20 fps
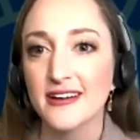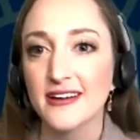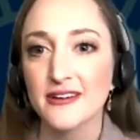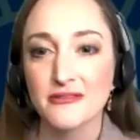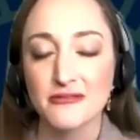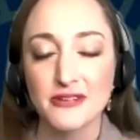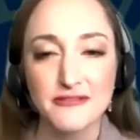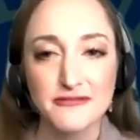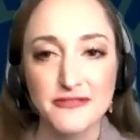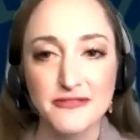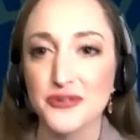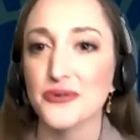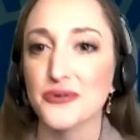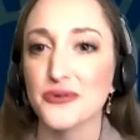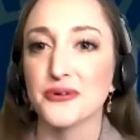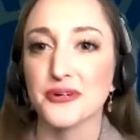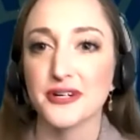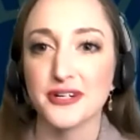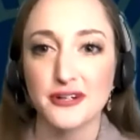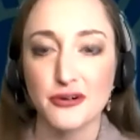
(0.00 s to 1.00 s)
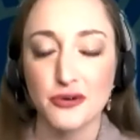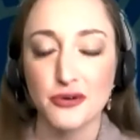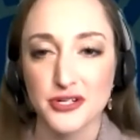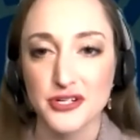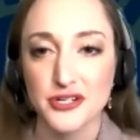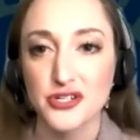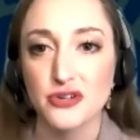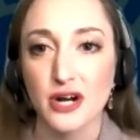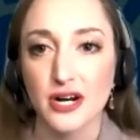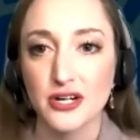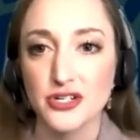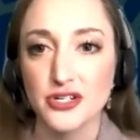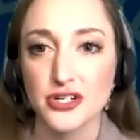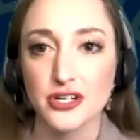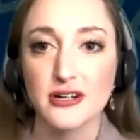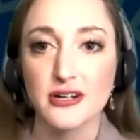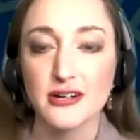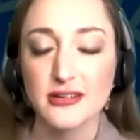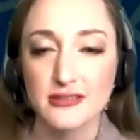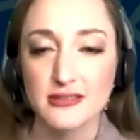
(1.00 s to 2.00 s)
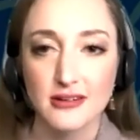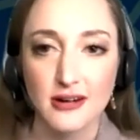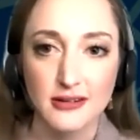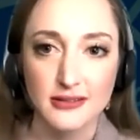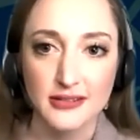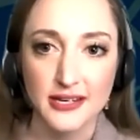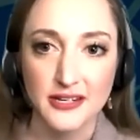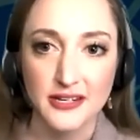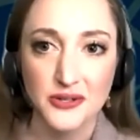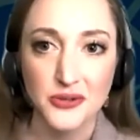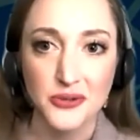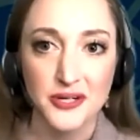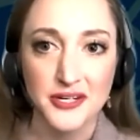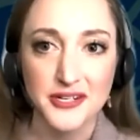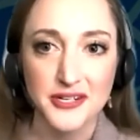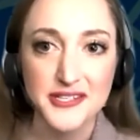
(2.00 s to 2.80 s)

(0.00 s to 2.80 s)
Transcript: review or structure in their online course.